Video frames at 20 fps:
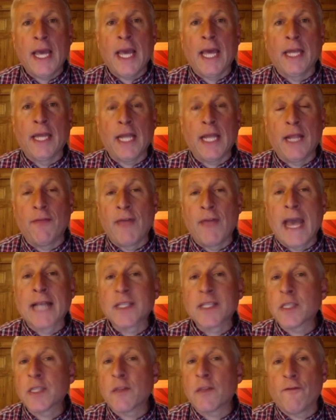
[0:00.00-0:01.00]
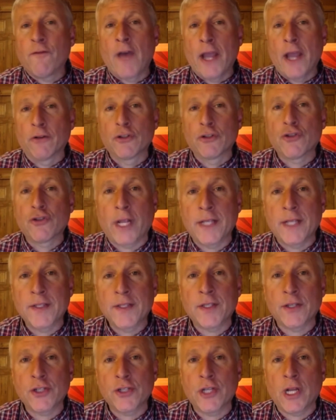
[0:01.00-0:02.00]
And that's the final
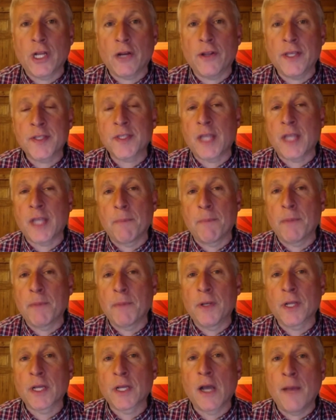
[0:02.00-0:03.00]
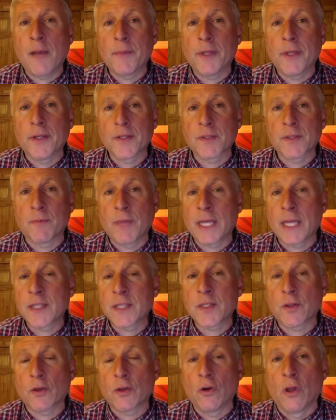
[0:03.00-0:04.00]
transitionary step into communism.
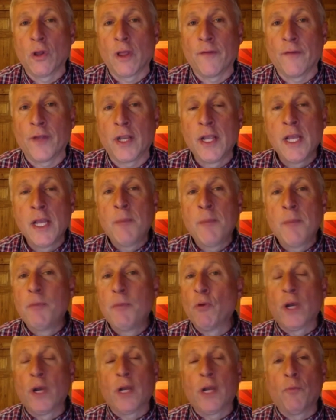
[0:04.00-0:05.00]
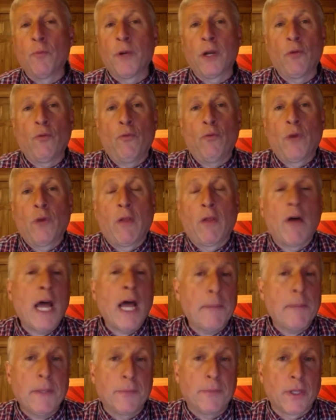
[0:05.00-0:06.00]
That's the goal of it. But what a
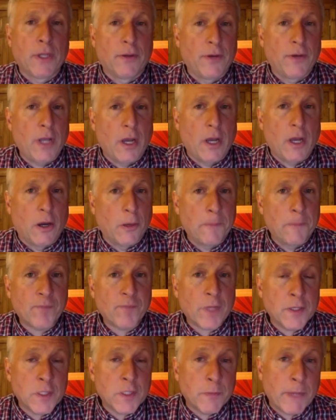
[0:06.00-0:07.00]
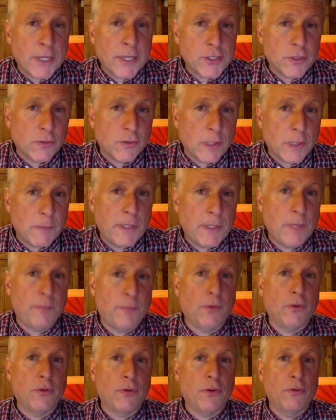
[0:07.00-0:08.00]
lot of people don't know, especially
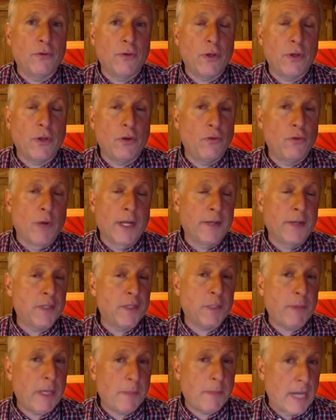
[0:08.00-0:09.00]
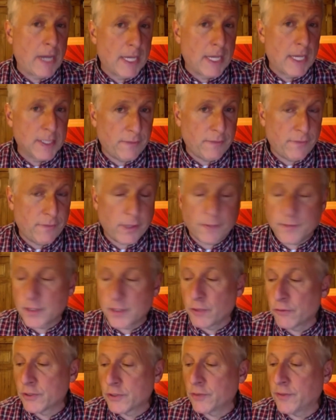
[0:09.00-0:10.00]
people who want to speak positively of
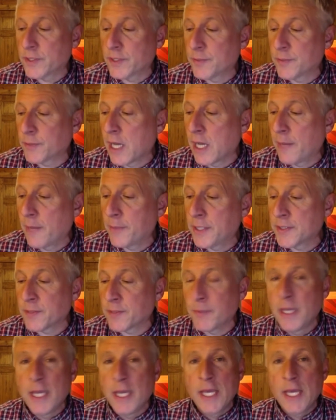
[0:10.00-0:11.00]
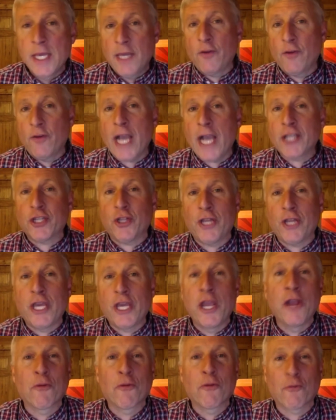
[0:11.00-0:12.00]
socialism, communism, if you
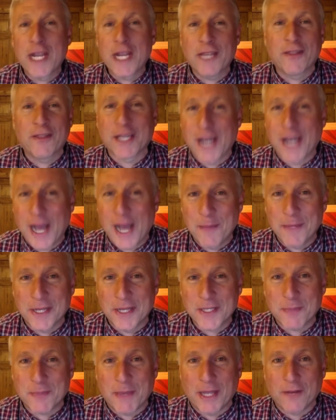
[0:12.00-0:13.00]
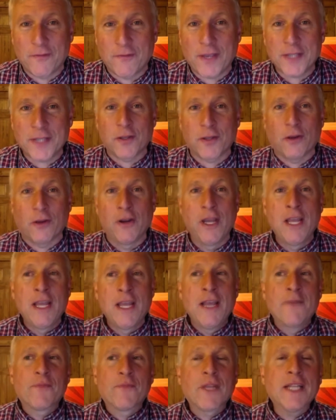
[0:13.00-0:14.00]
actually read the Communist Manifesto,
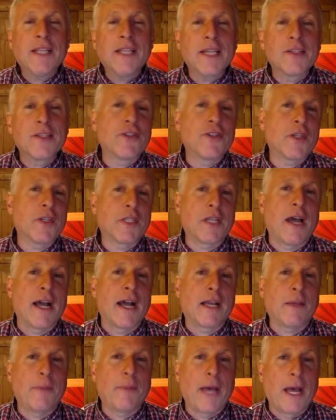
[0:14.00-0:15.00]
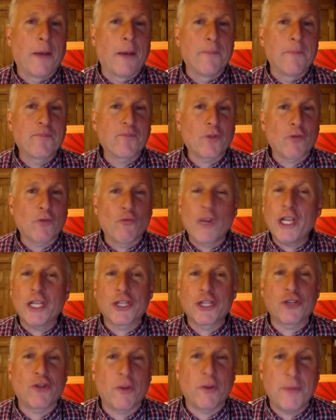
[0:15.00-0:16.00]
it doesn't just talk about
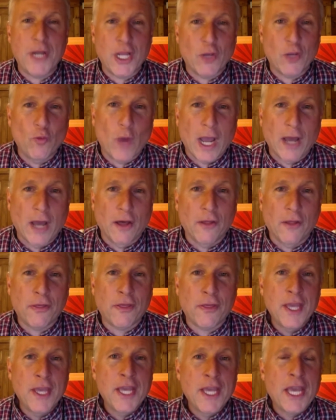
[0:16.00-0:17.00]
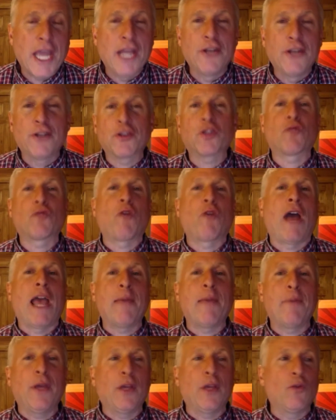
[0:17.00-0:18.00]
redistributing wealth and
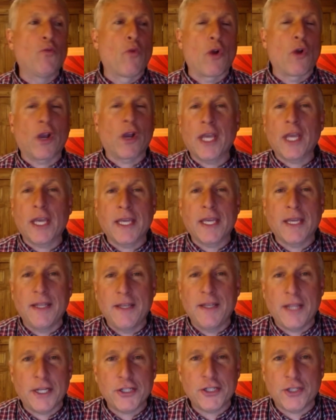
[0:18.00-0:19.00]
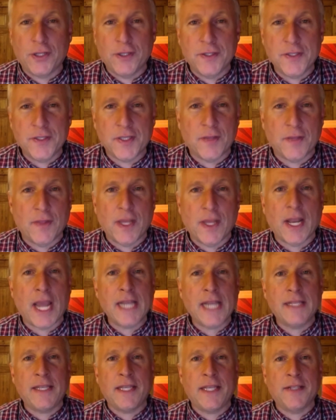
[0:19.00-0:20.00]
describing working conditions in the
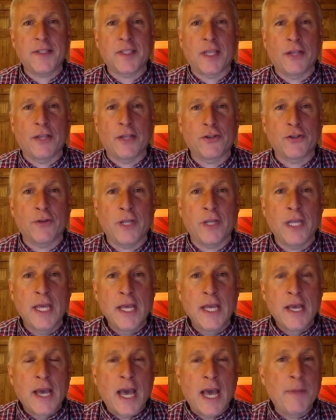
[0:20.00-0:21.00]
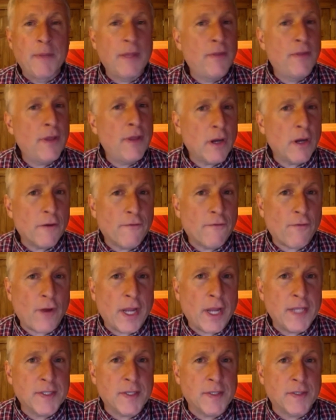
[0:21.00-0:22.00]
19th century. I mean, there are
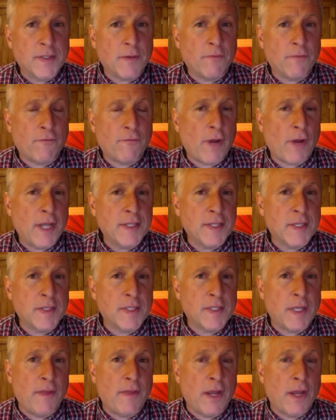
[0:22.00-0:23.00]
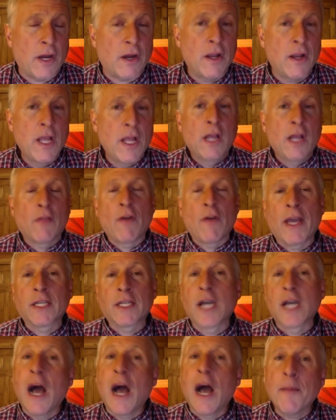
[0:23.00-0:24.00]
phrases in there
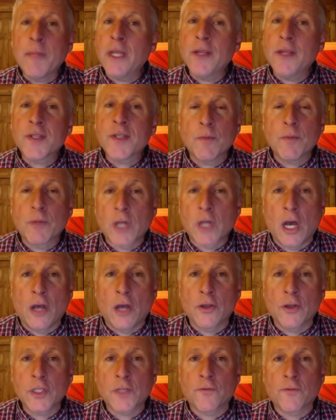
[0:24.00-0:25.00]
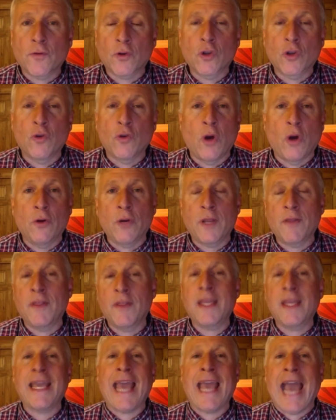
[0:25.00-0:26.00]
like communism calls for, quote,
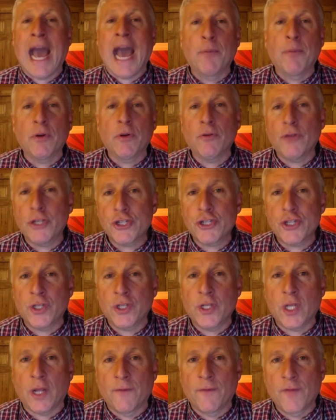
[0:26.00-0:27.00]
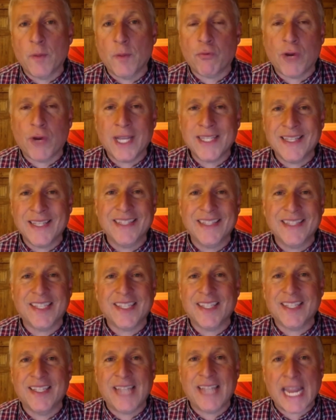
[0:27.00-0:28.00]
the abolition of the present
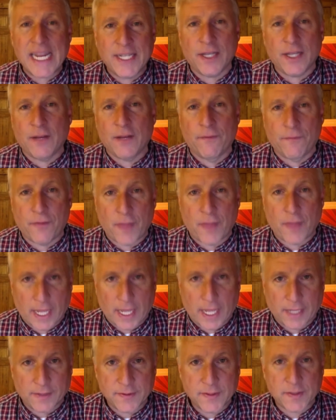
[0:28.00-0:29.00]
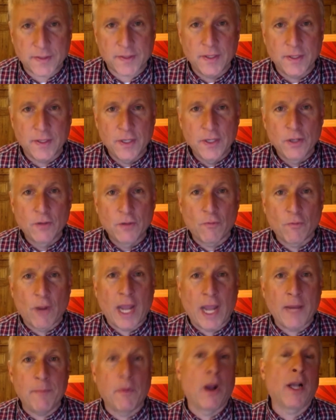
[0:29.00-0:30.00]
state of things,
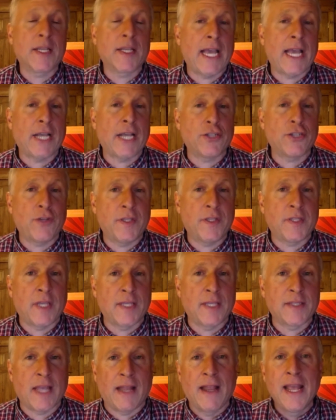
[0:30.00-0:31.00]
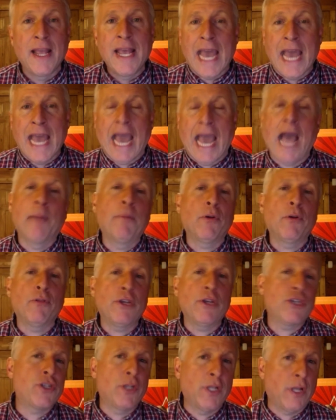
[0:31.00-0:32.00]
right? Marx actually says that.
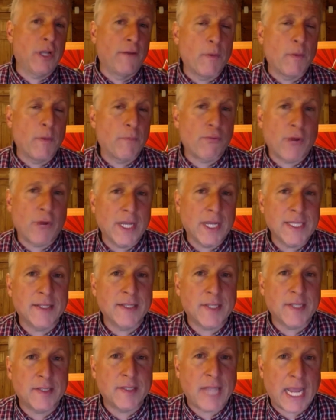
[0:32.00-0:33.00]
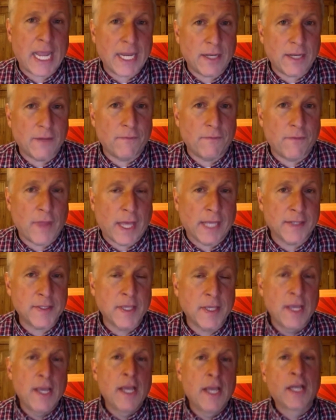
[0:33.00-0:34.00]
Abolition of the present state of
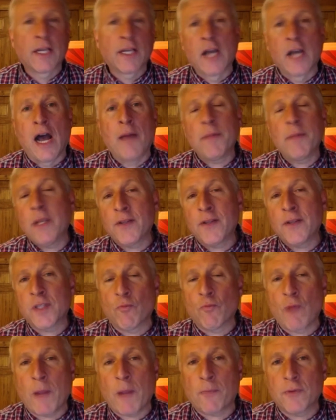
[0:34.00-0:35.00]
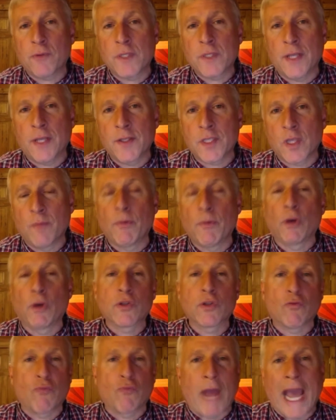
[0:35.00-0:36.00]
things. Communism represents the
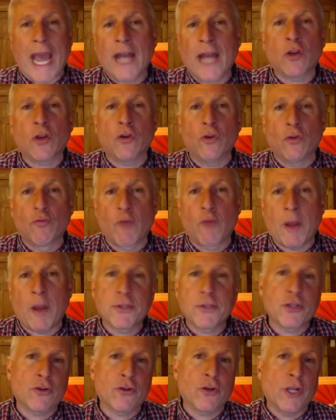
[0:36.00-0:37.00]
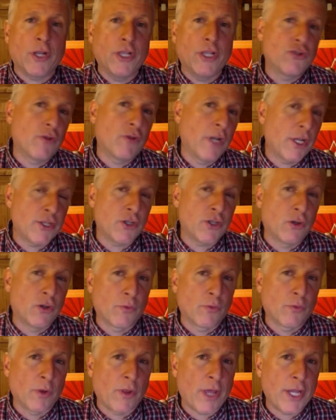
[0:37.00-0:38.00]
most radical rupture in
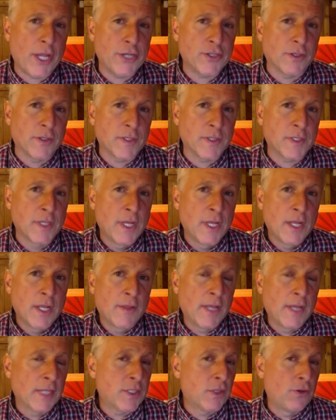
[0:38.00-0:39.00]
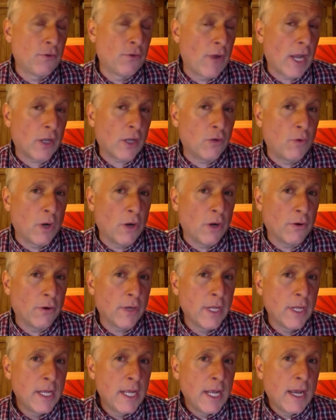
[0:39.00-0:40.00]
traditional relations. That's a direct quote.